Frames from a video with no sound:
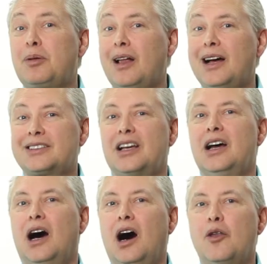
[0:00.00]
plus
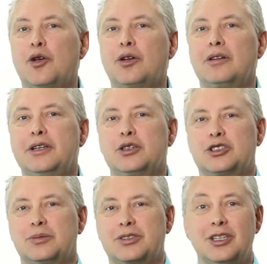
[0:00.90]
other
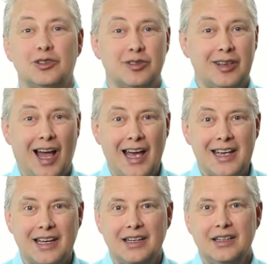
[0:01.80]
leadership skills
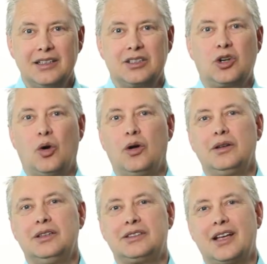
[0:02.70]
like
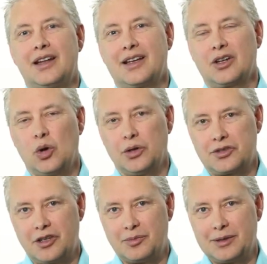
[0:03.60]
goal setting and goal
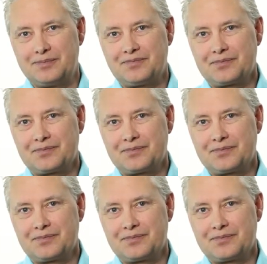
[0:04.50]
achievement.